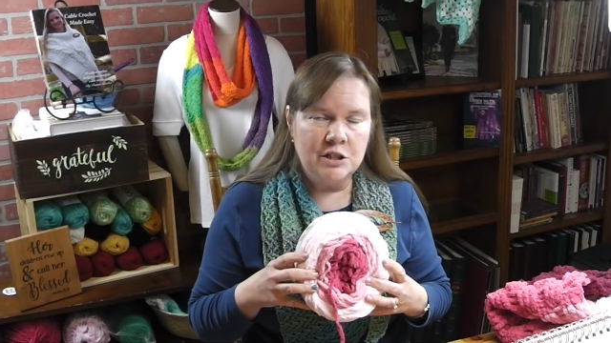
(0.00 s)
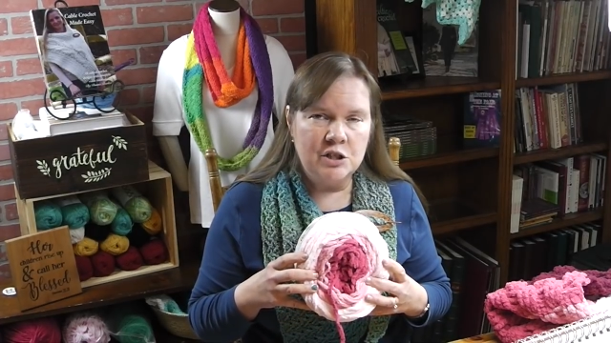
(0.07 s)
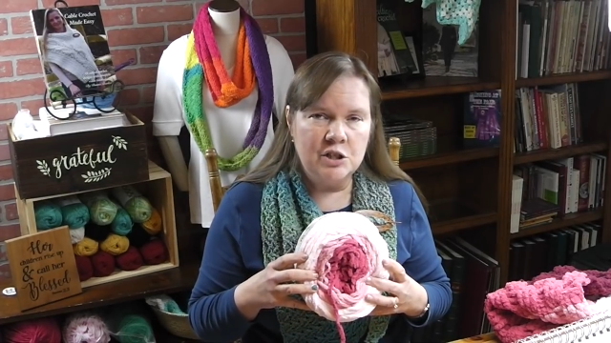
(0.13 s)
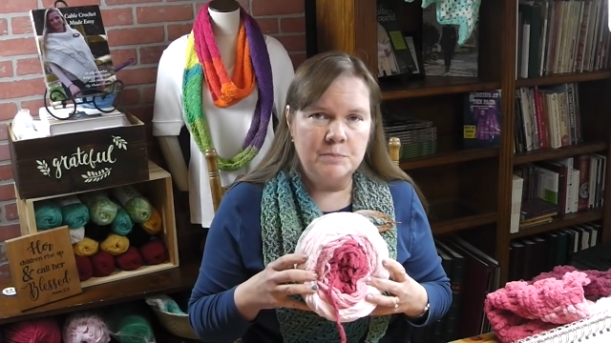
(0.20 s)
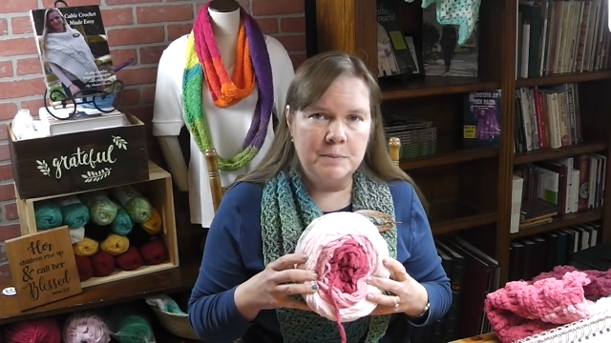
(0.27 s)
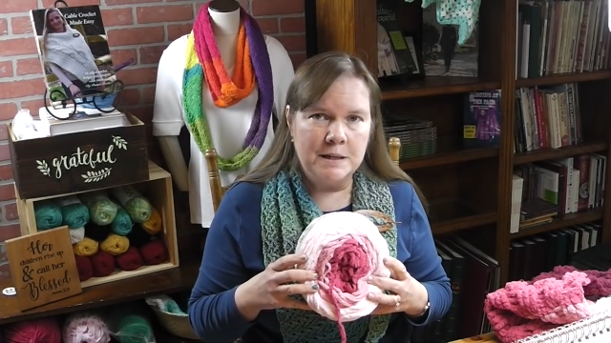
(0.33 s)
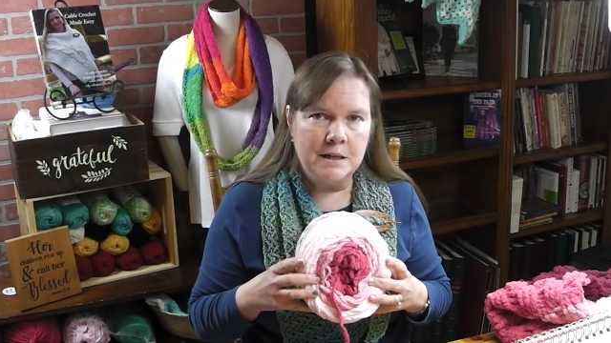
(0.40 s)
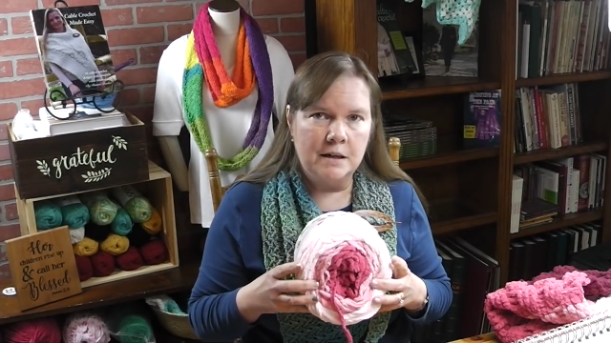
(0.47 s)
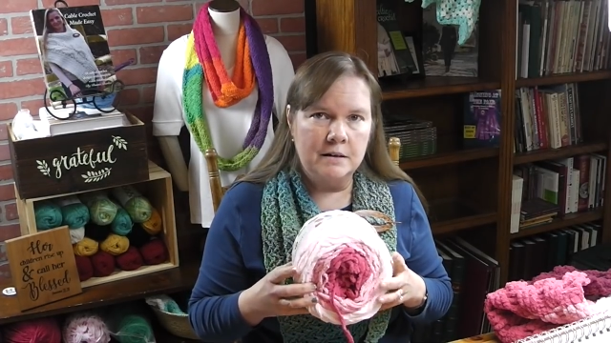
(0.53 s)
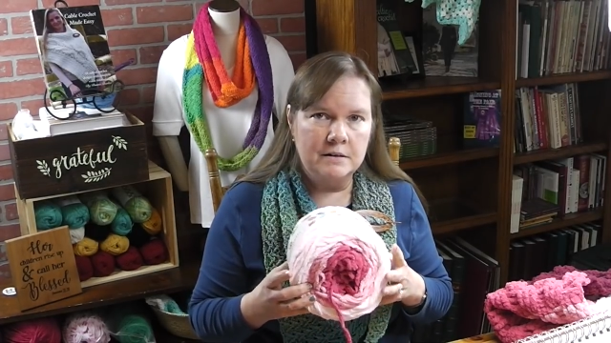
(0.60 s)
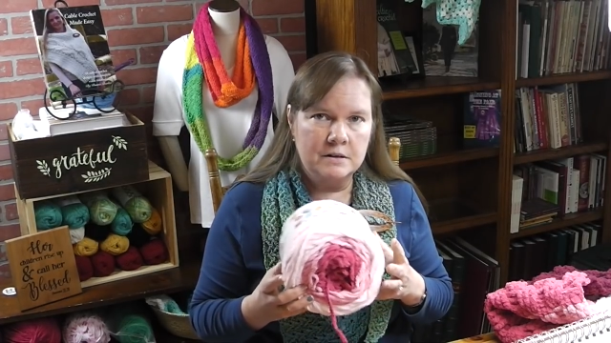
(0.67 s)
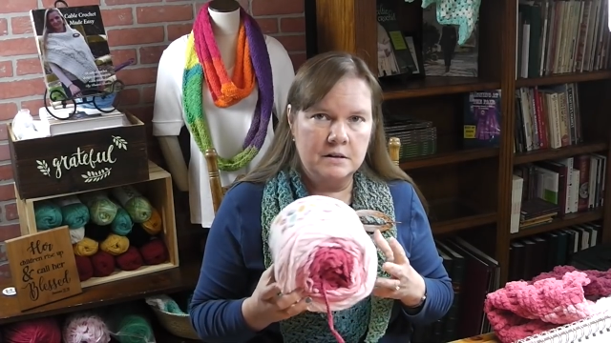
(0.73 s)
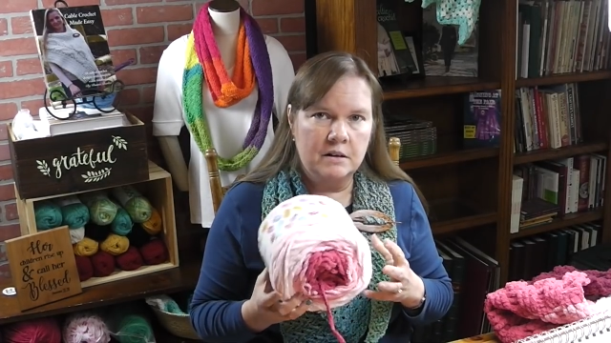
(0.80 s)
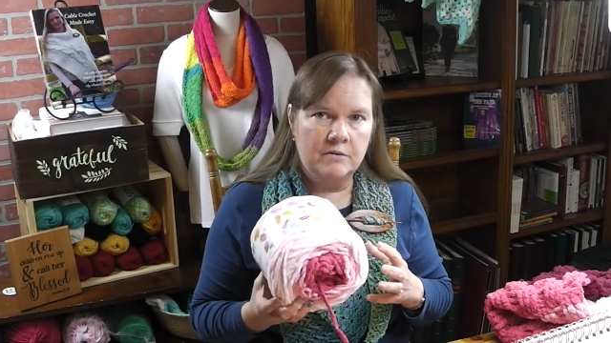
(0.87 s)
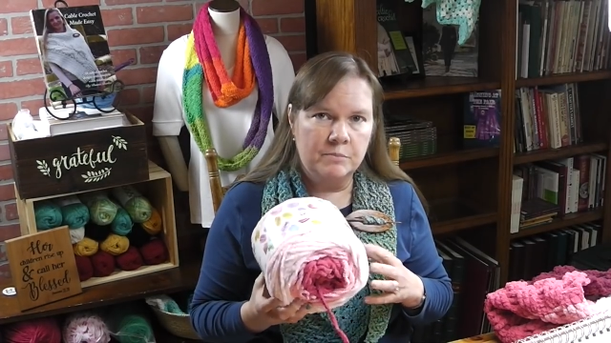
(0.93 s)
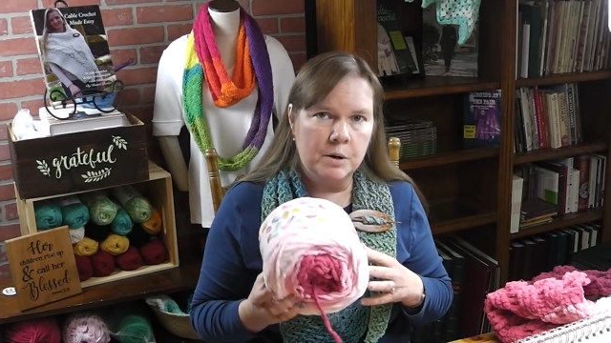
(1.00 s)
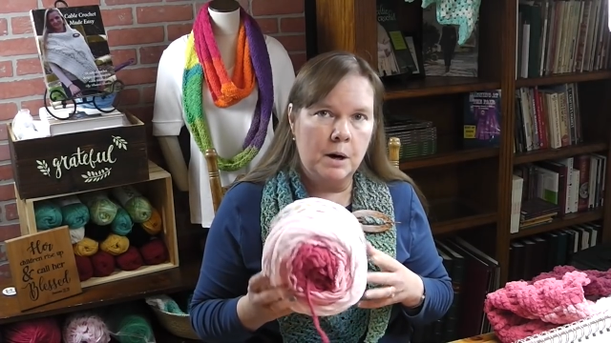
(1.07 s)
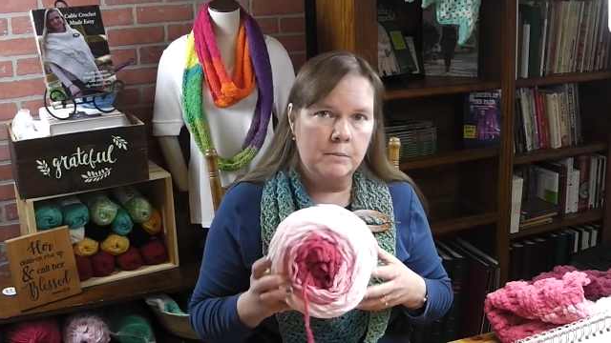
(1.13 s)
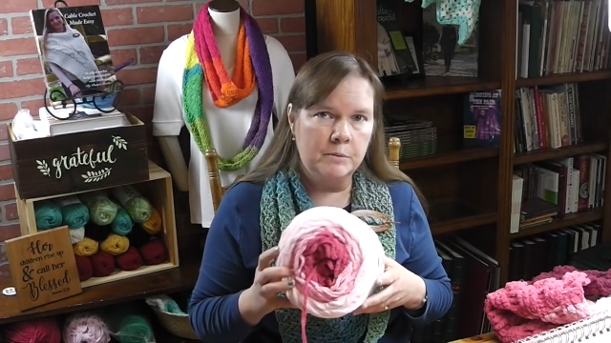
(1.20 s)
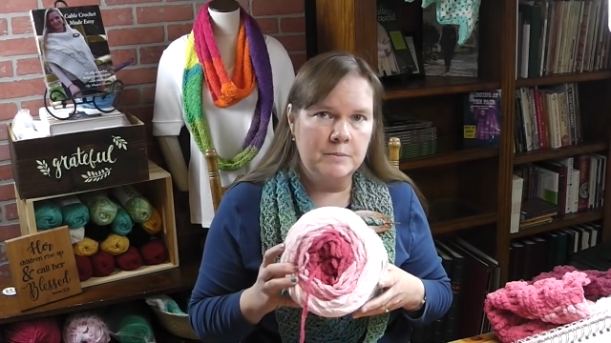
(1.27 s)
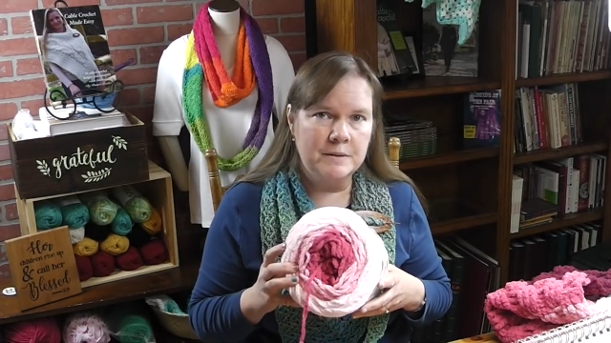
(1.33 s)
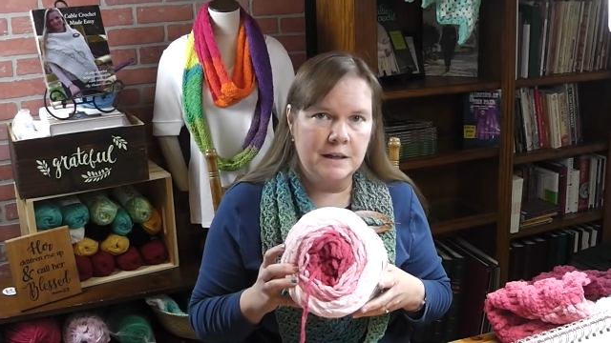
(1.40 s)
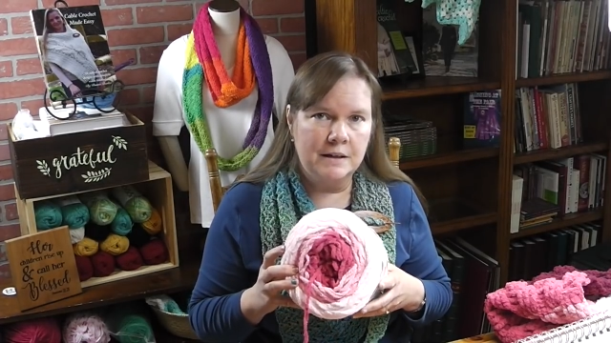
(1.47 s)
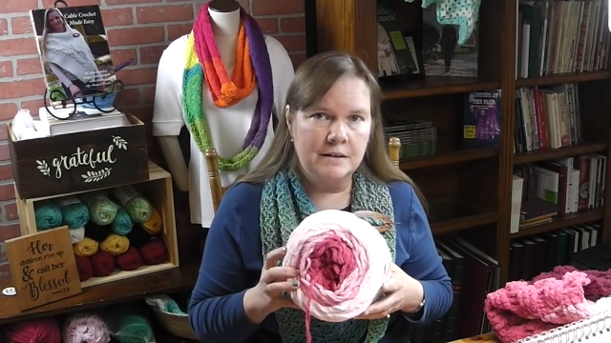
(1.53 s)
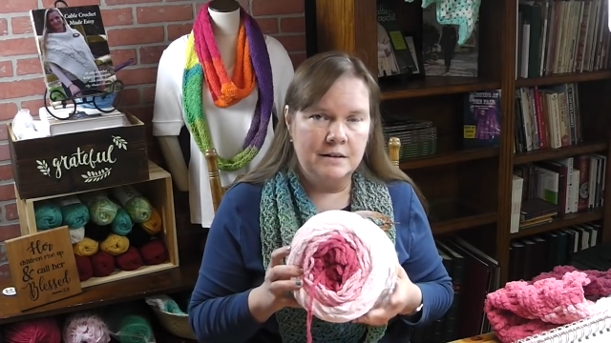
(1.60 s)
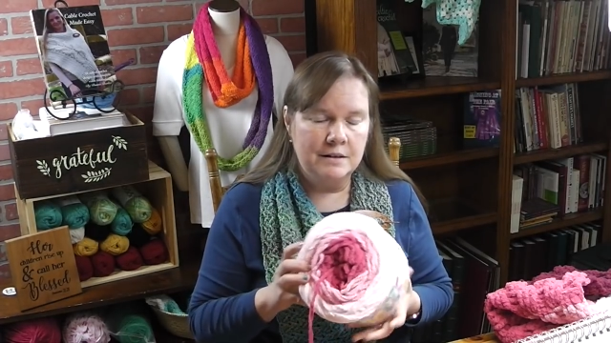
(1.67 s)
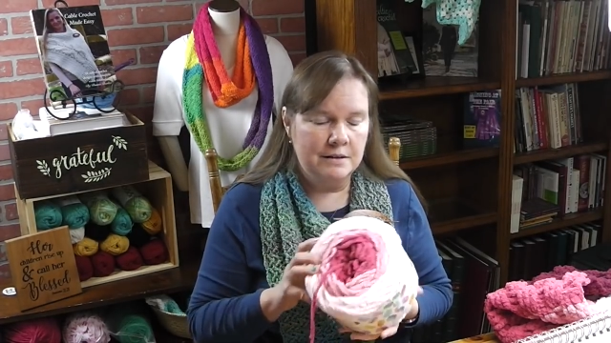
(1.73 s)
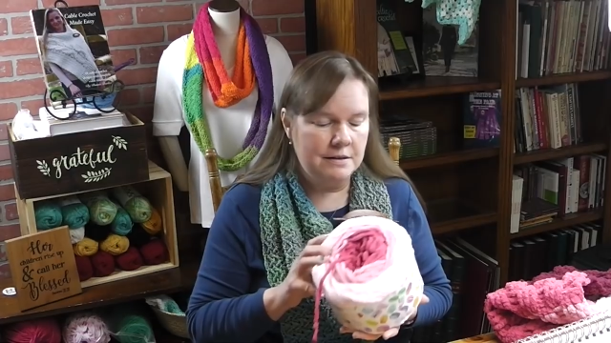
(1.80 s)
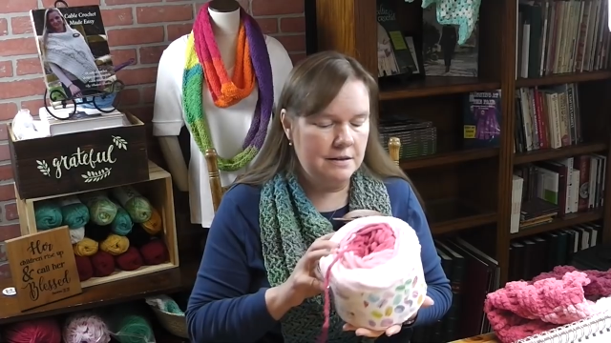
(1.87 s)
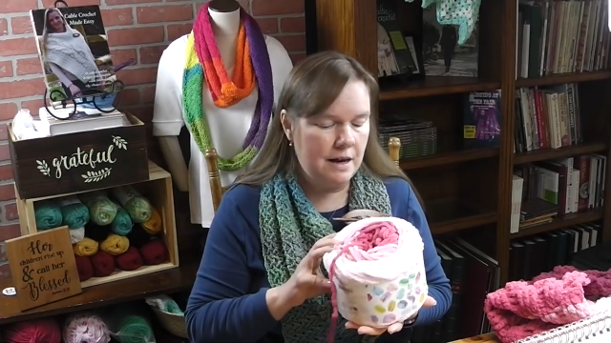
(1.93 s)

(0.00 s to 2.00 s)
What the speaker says: just because of problems like this,